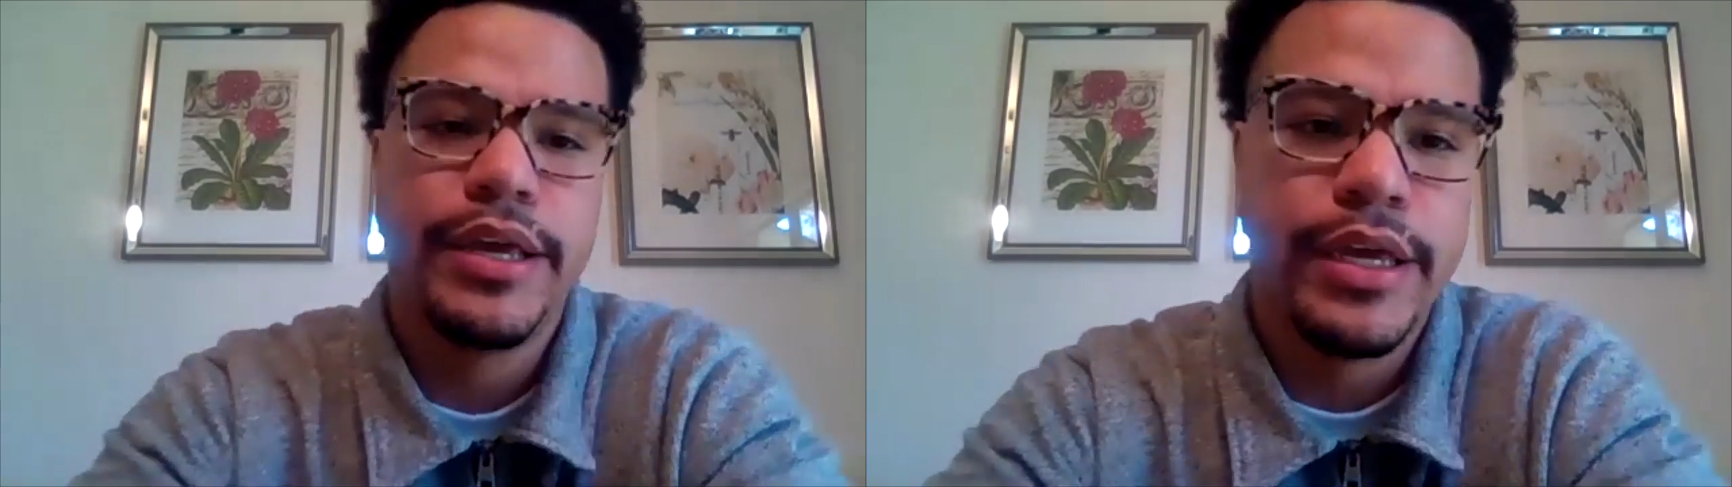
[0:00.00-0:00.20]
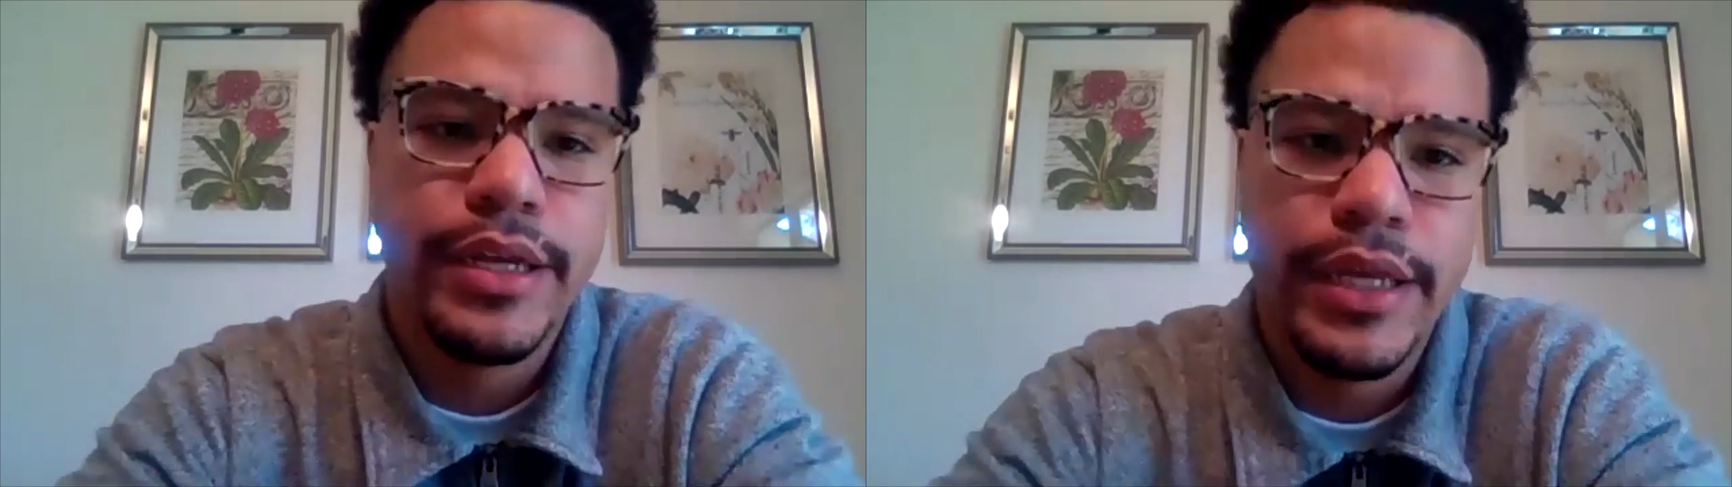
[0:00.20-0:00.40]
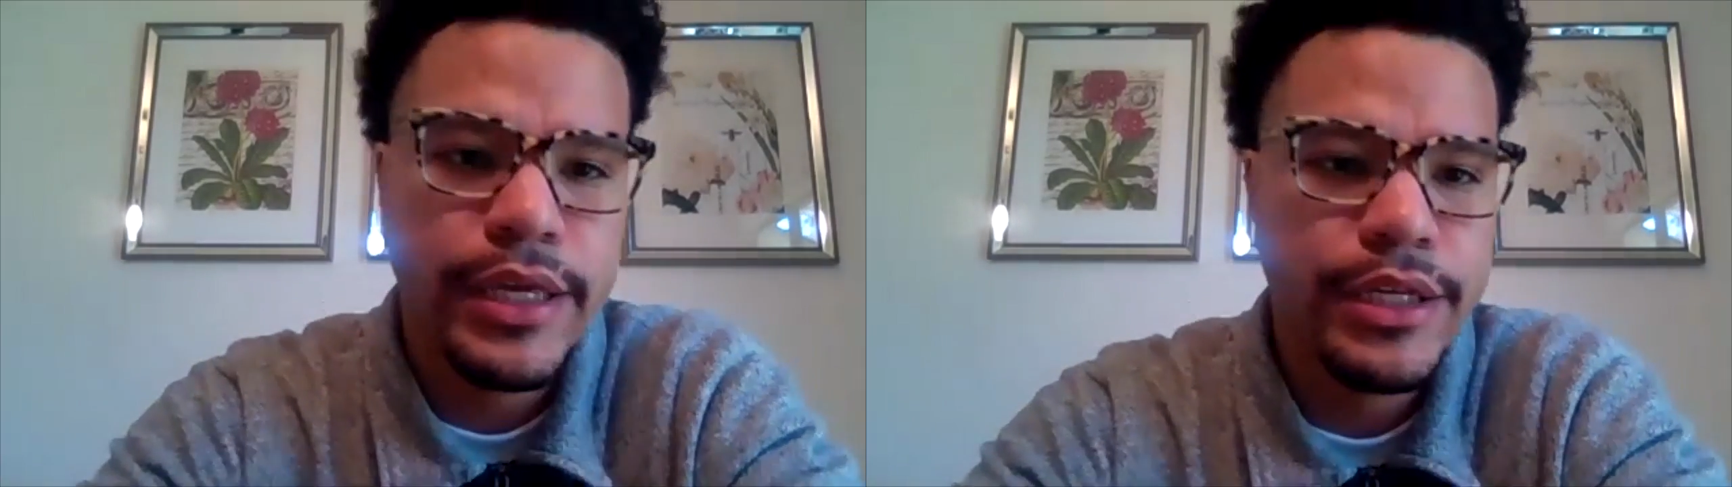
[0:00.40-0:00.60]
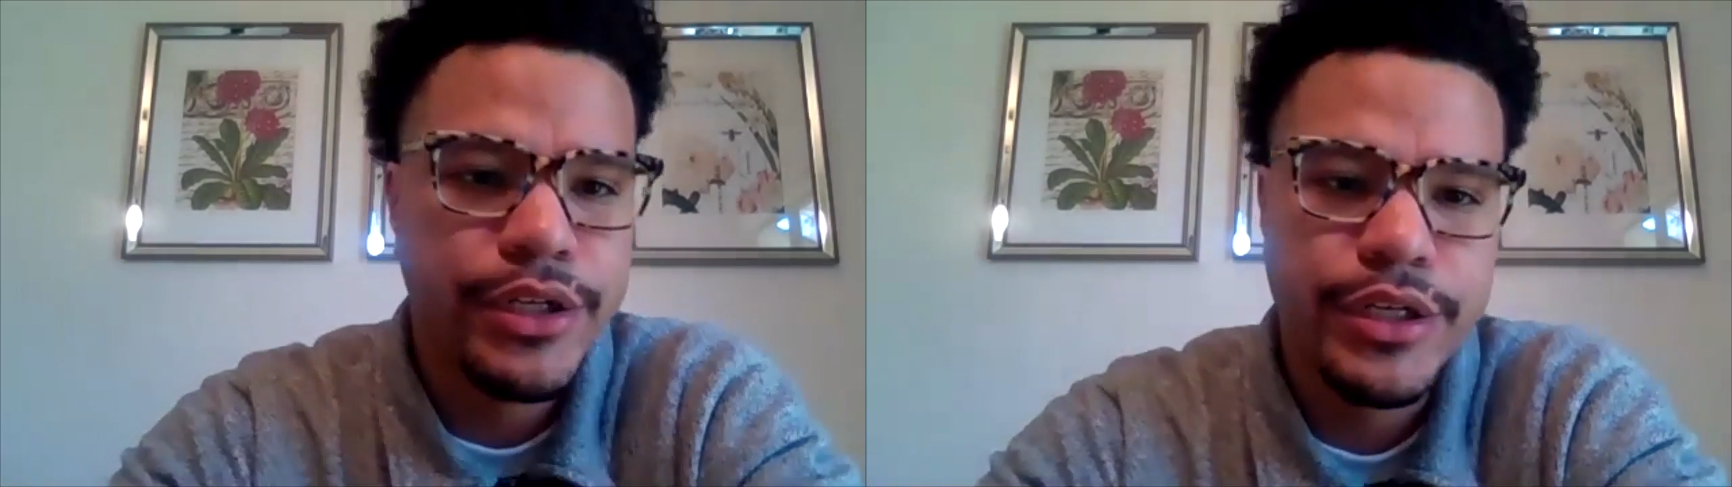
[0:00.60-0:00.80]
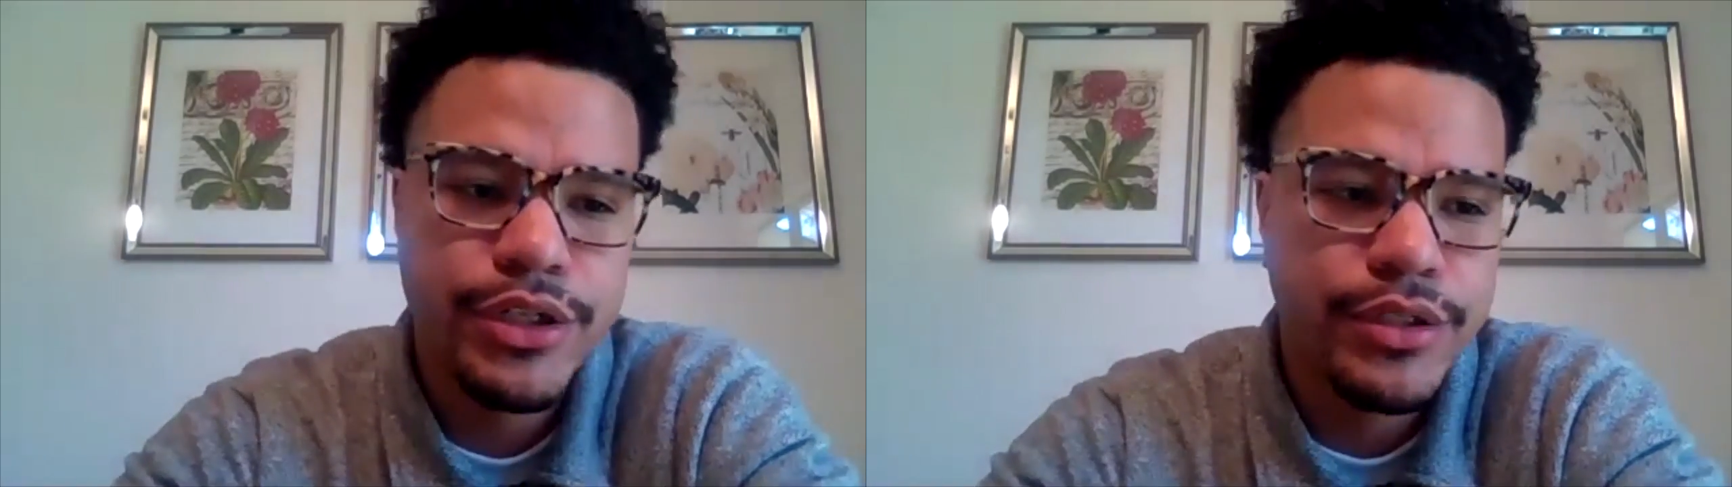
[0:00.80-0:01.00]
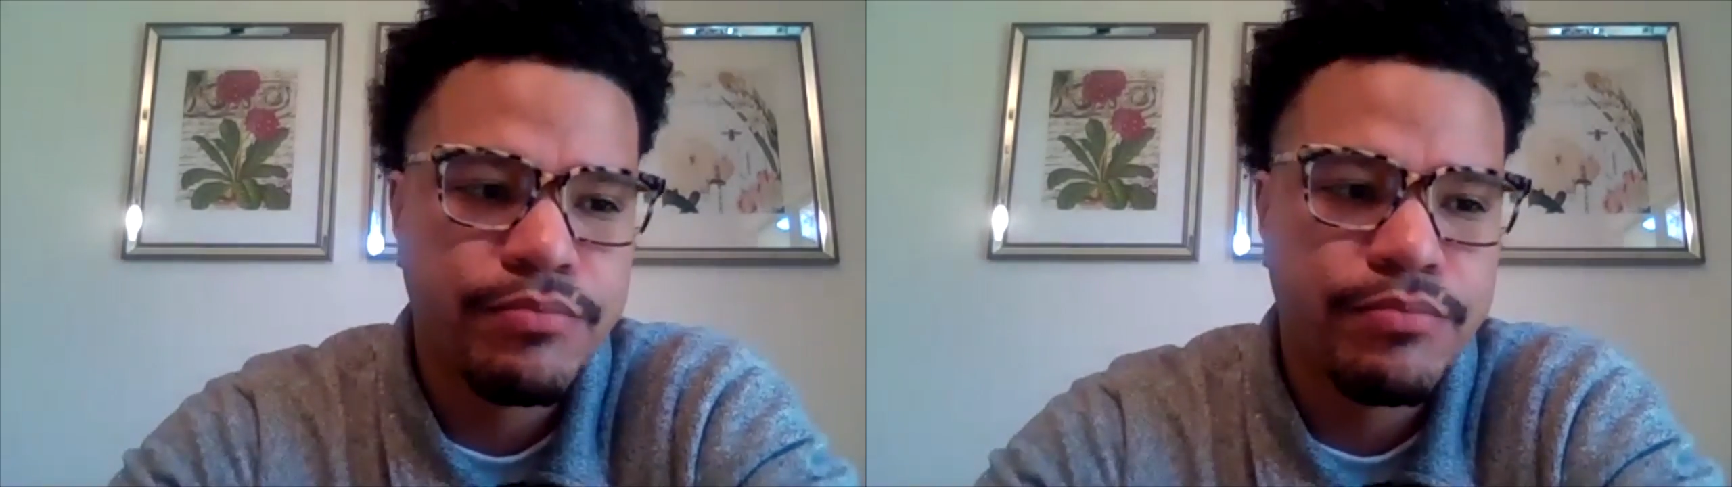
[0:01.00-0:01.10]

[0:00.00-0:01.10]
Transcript: and he could just